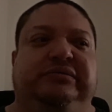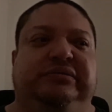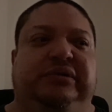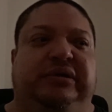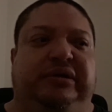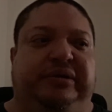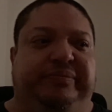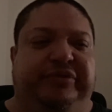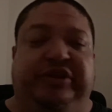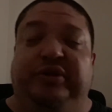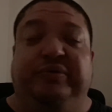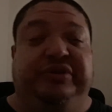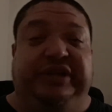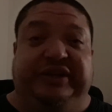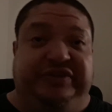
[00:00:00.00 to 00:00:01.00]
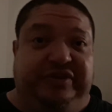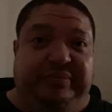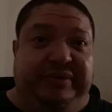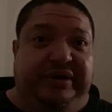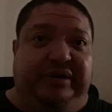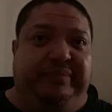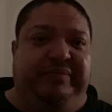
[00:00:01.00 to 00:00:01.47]
um, the New
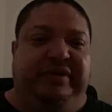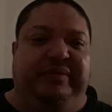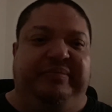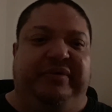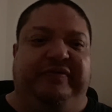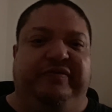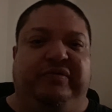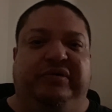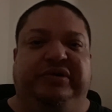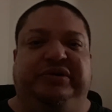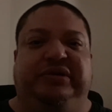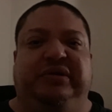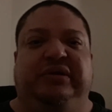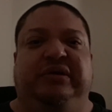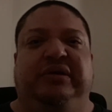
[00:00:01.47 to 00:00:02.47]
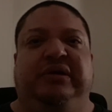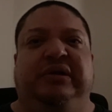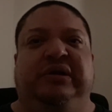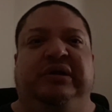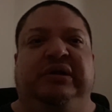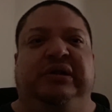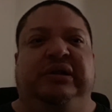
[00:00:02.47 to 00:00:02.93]
Testament, um, and of course.
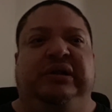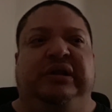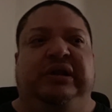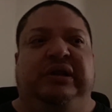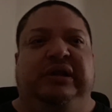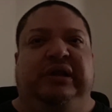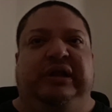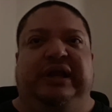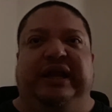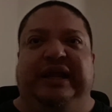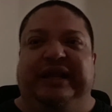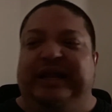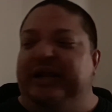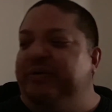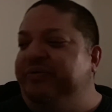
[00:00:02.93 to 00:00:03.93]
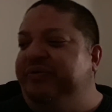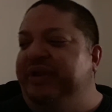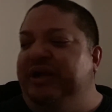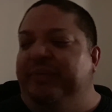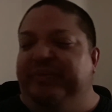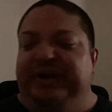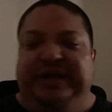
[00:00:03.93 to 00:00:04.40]
And I don't think
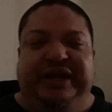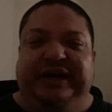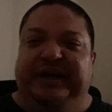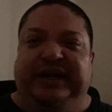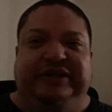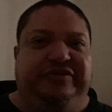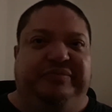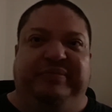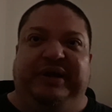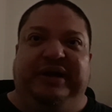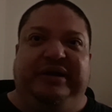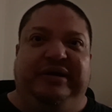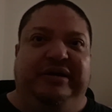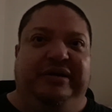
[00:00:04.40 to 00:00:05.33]
I'm going to get an answer back.